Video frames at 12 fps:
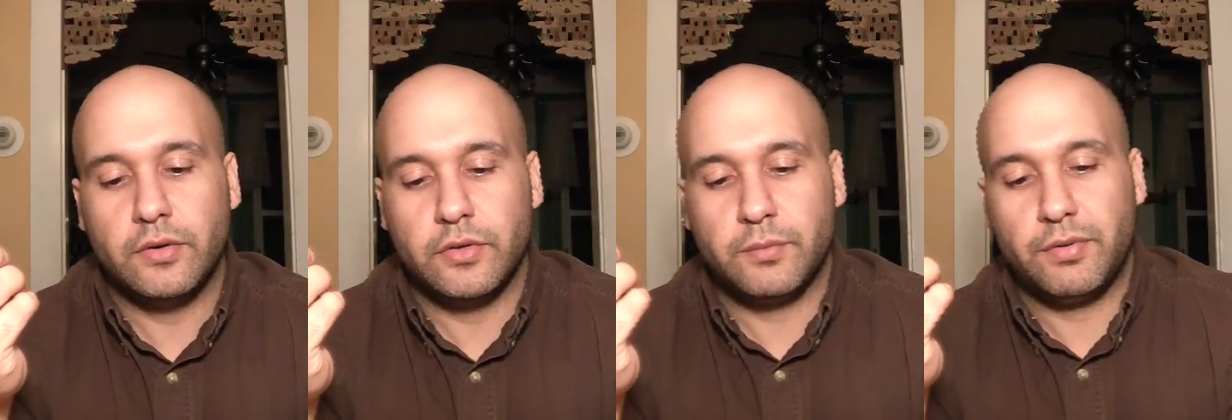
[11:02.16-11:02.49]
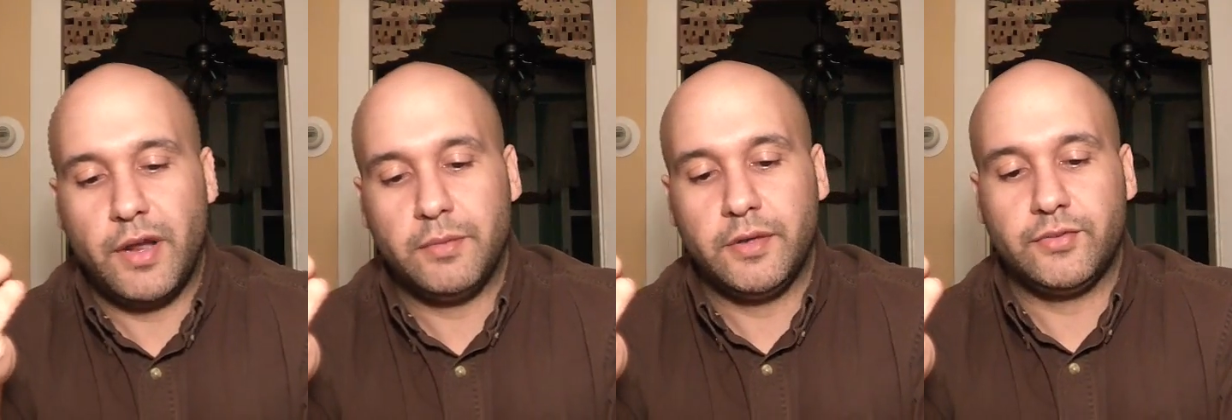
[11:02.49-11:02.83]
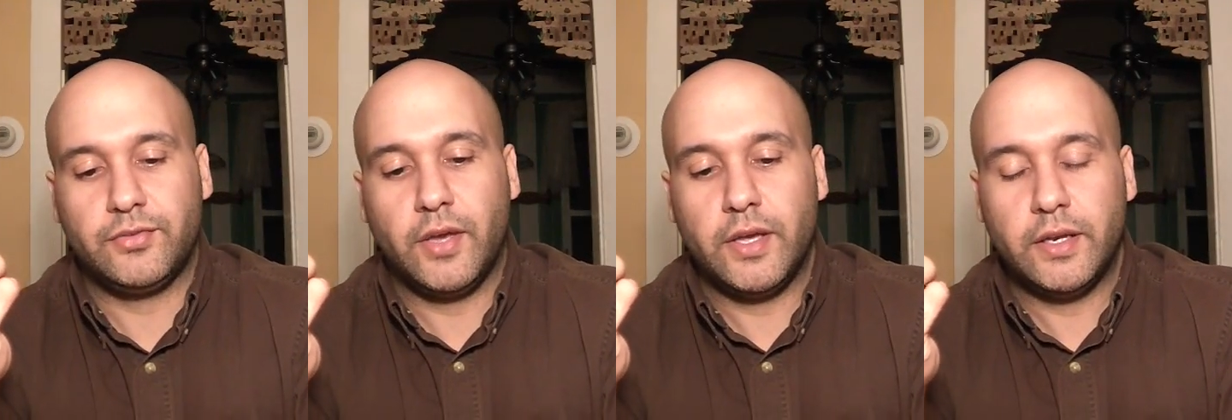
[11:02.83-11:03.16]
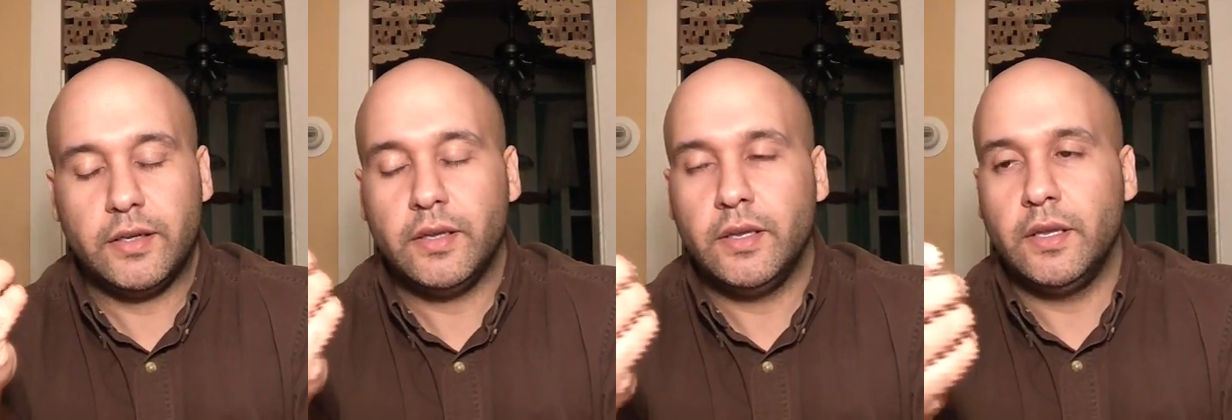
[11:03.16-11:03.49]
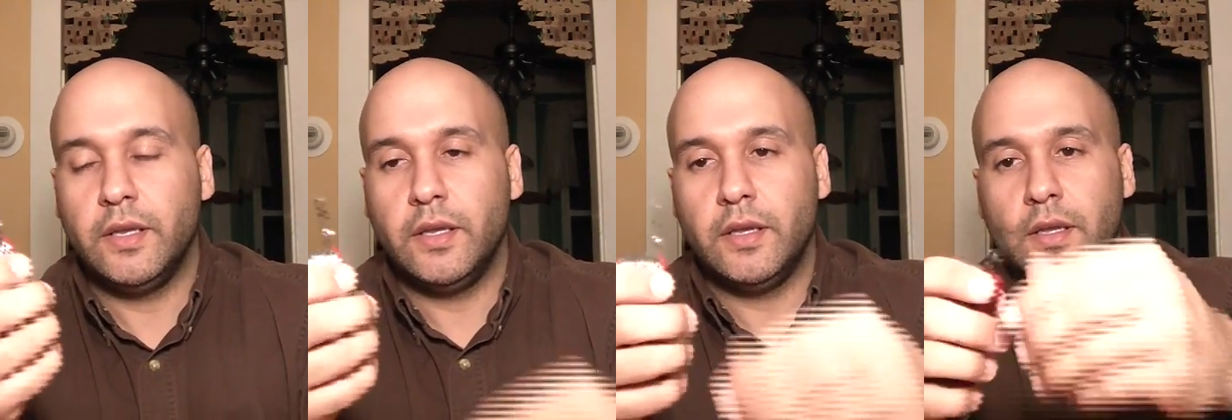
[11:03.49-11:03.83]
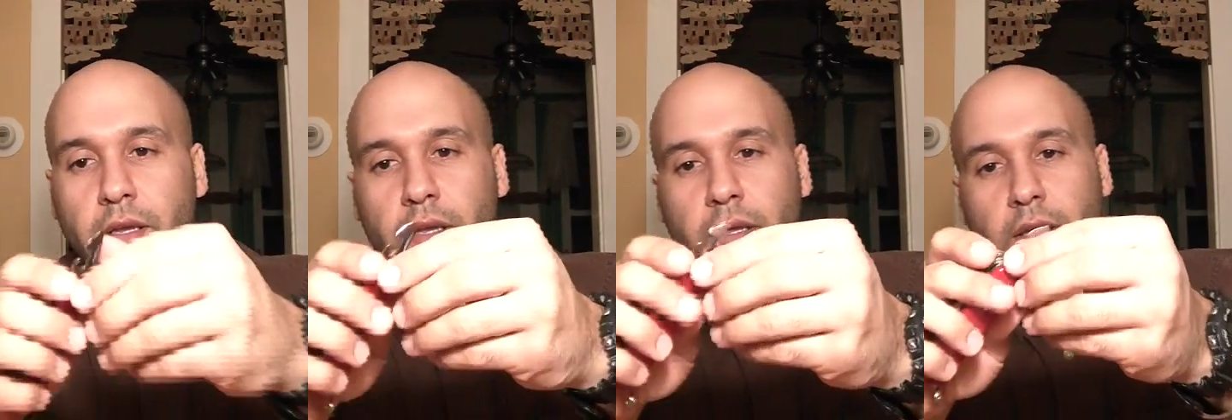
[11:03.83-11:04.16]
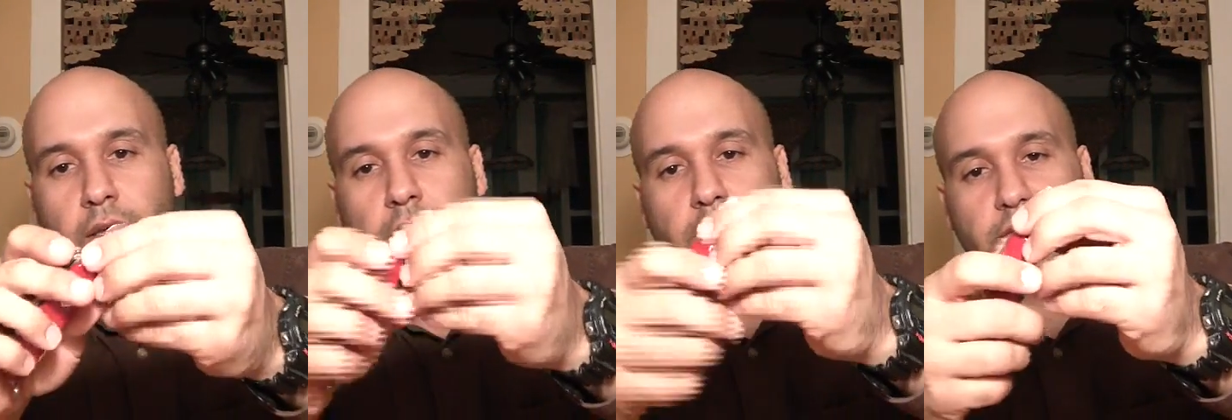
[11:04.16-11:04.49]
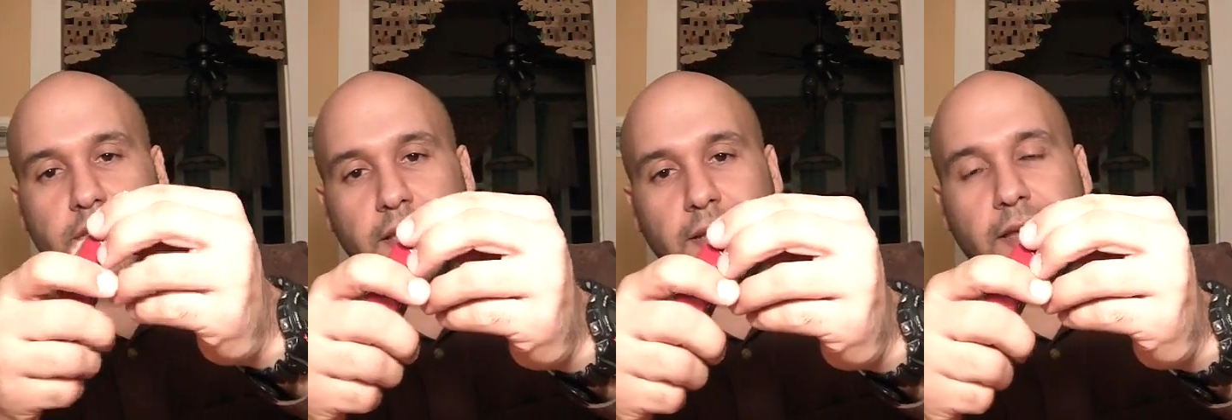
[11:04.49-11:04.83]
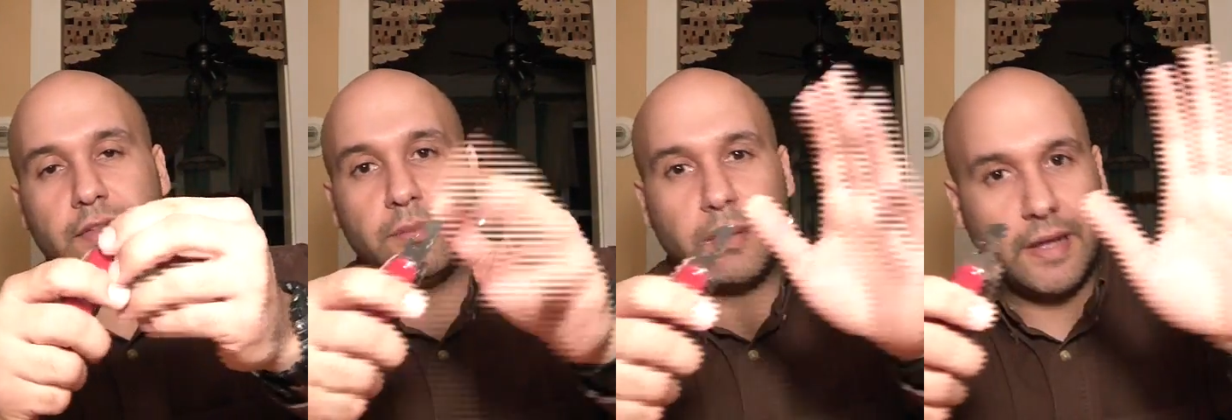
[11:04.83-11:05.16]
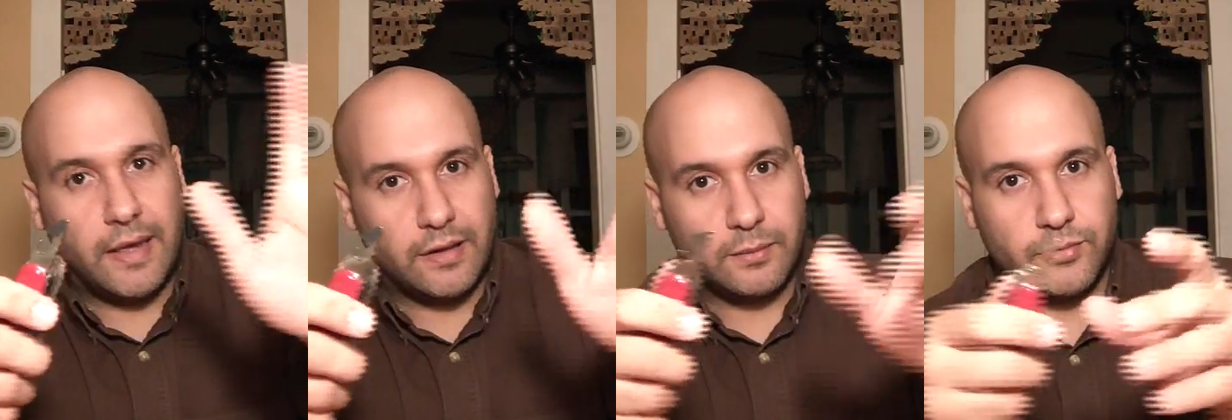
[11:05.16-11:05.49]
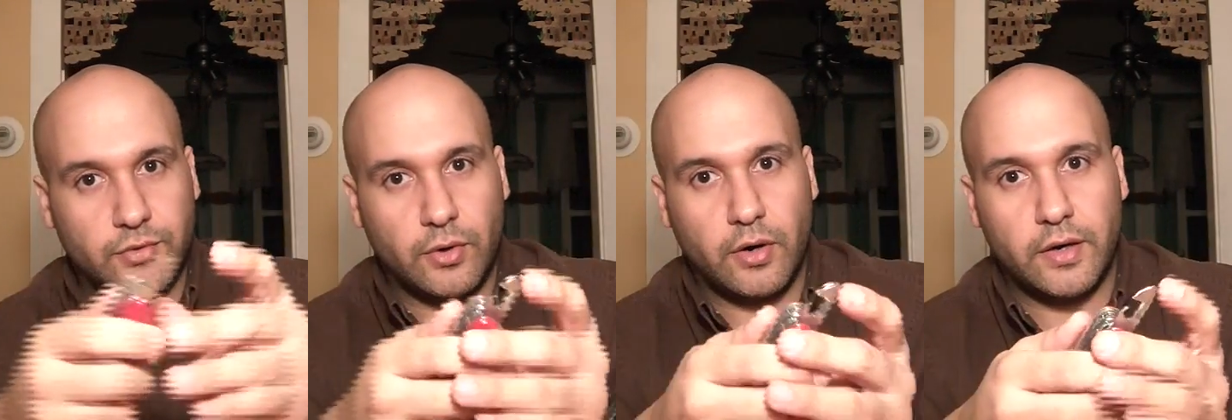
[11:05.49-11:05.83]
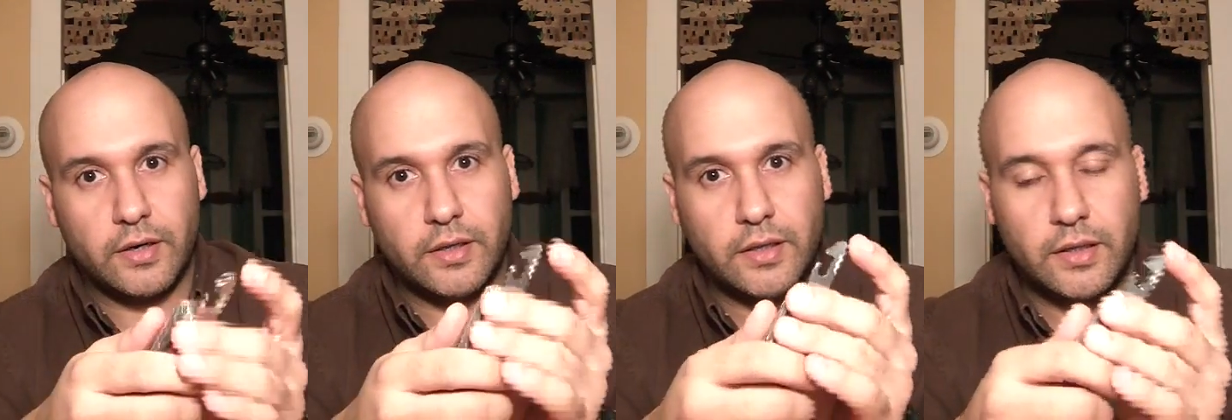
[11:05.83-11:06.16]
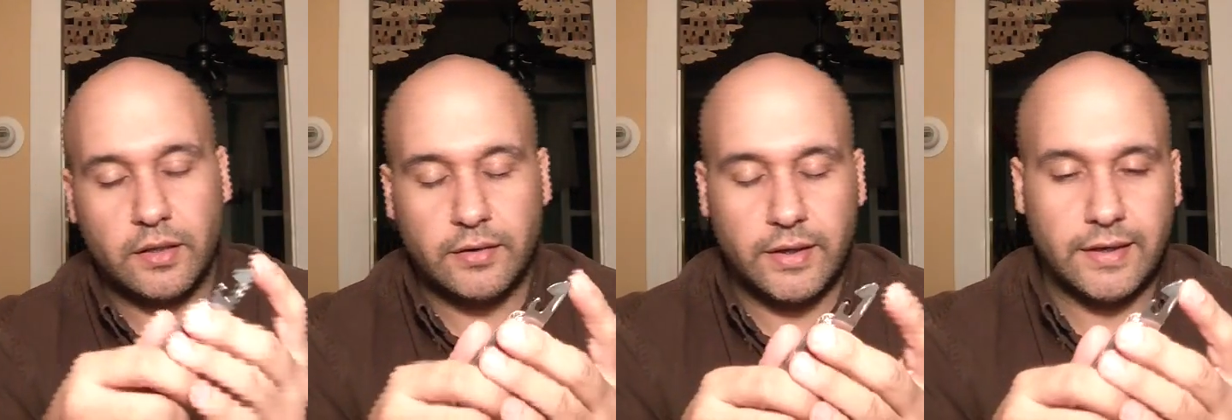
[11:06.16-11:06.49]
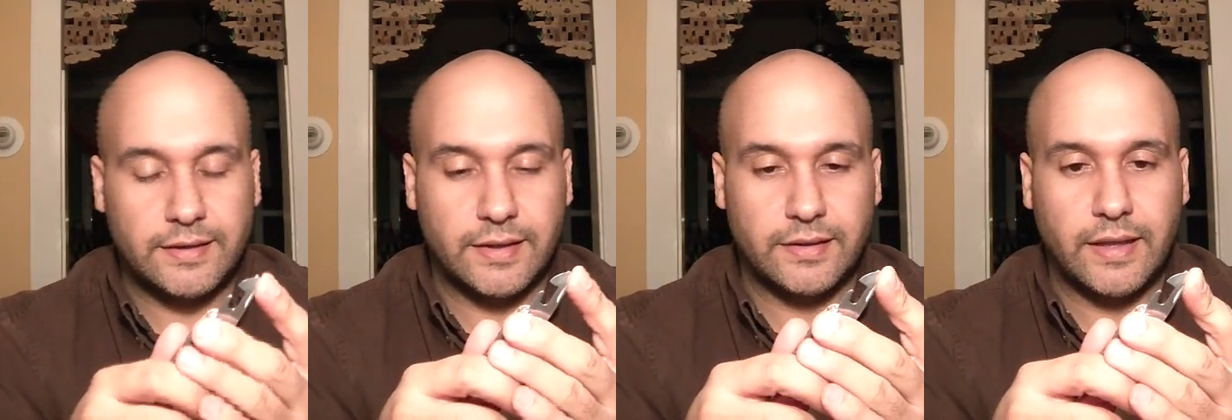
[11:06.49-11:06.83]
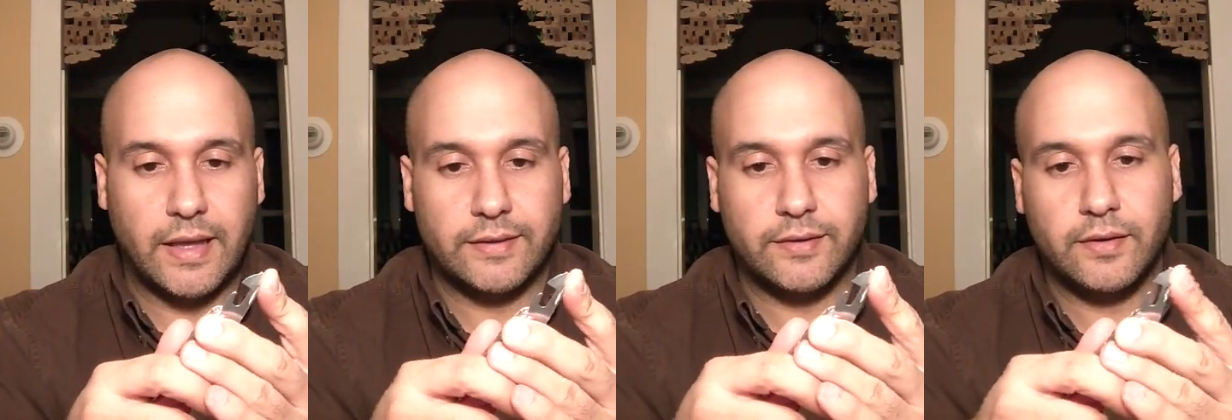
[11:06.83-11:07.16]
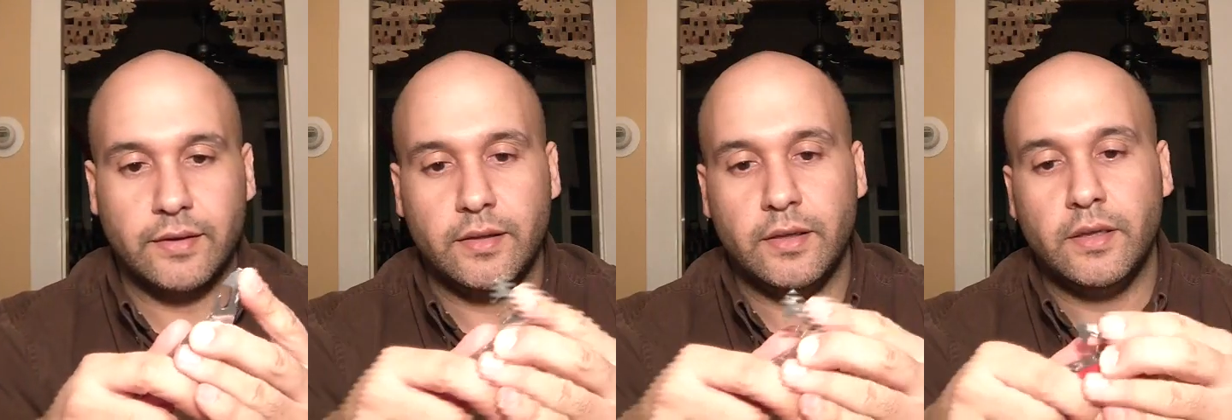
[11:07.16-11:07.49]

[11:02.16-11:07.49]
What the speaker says: I know you're probably excited. Let the cat out of the bag. I'm sorry that I did that.